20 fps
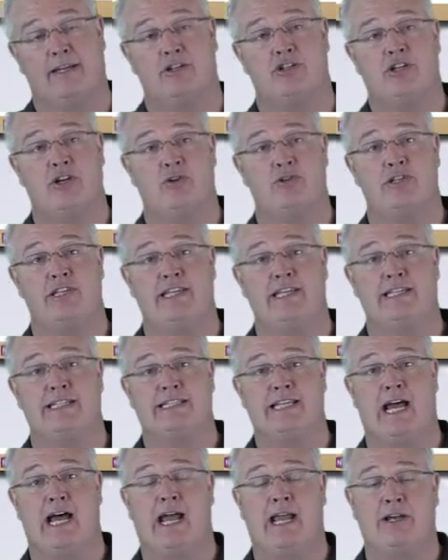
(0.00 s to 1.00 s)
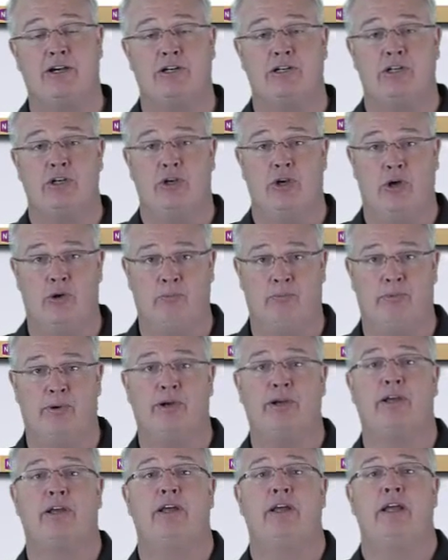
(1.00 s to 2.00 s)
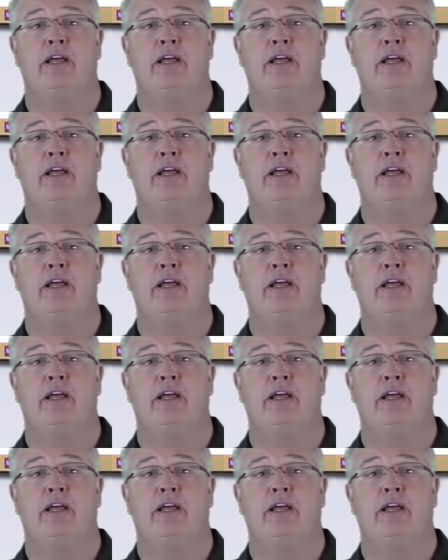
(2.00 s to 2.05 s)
It shares the entire notebook.